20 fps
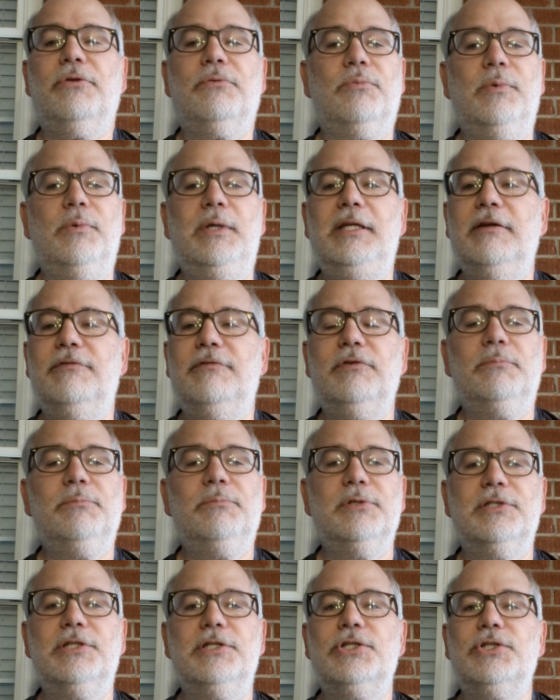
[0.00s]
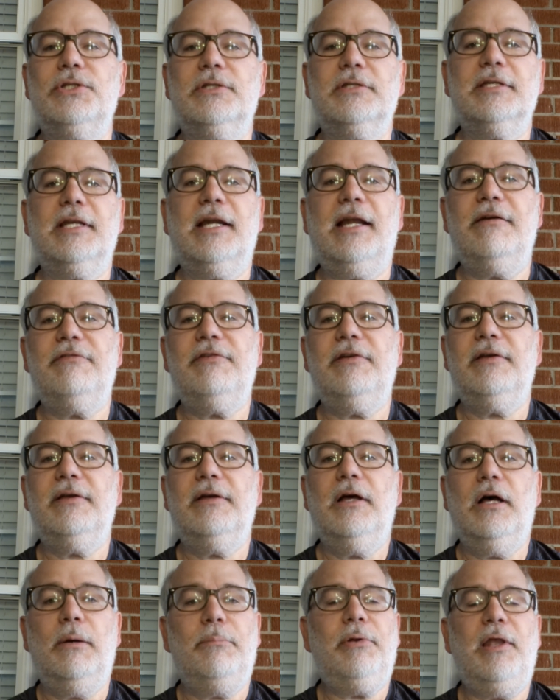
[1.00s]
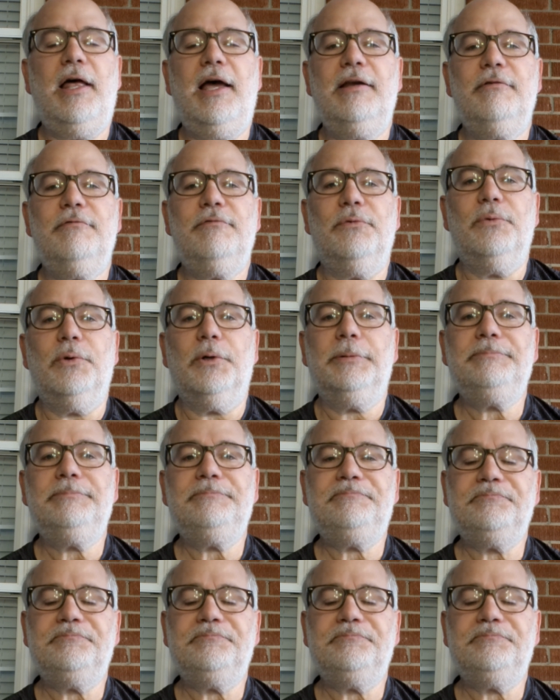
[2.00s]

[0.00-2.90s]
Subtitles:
3 different positions that I've applied for.